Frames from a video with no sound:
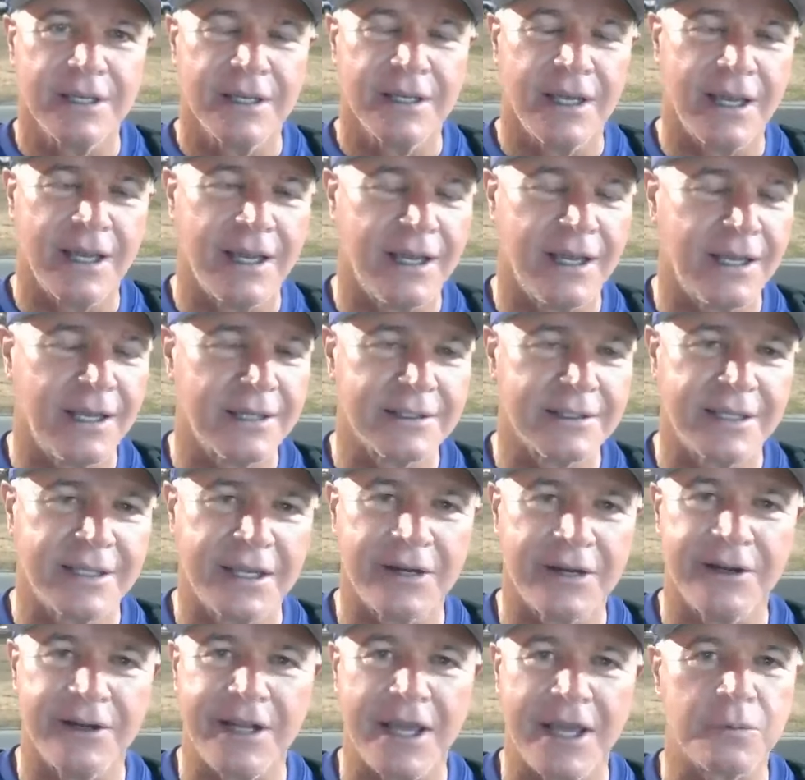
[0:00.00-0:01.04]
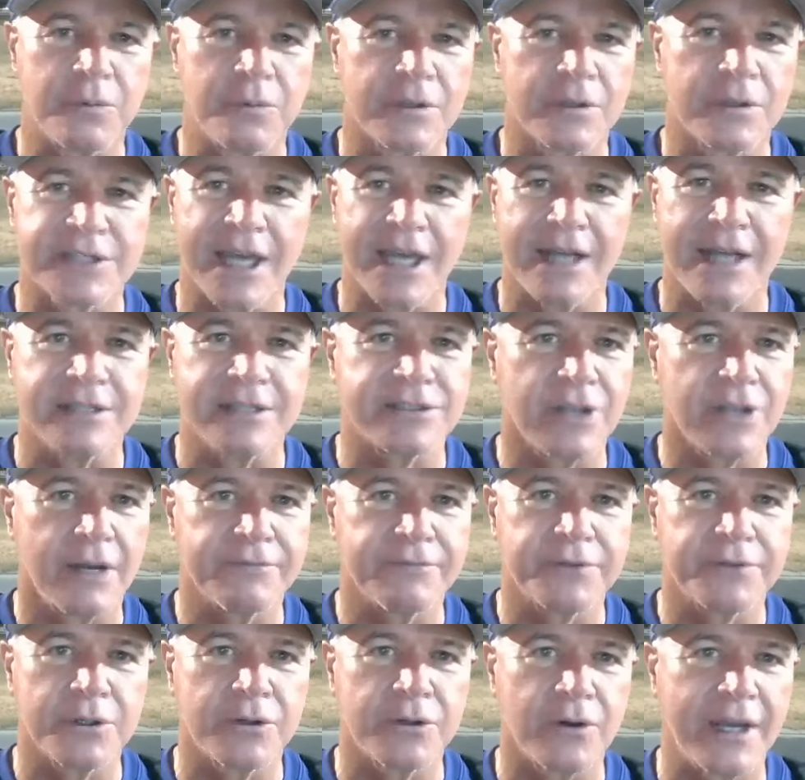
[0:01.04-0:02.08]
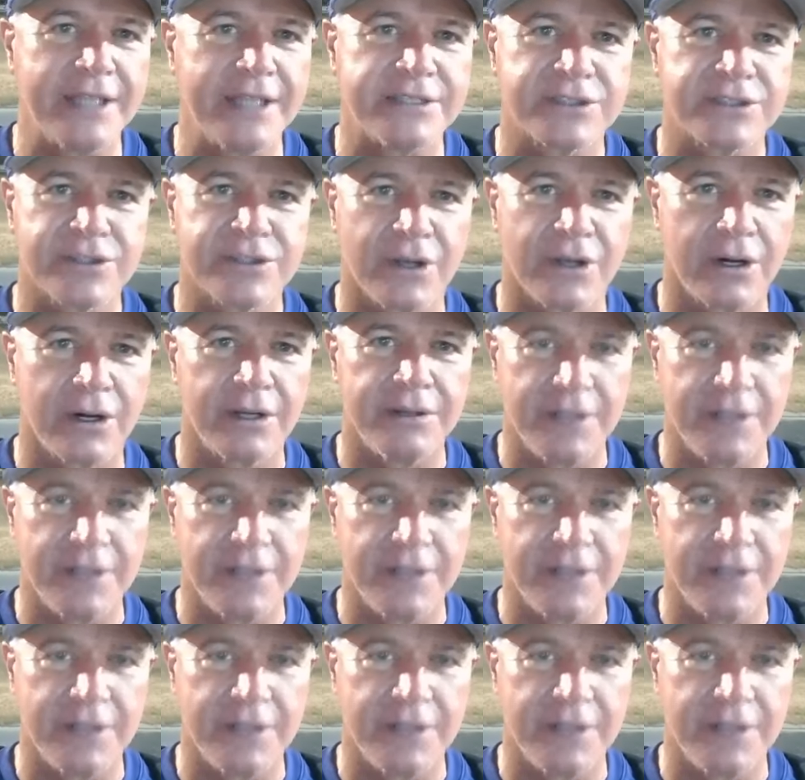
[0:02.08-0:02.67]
Garrett Edwards got us off to a great start,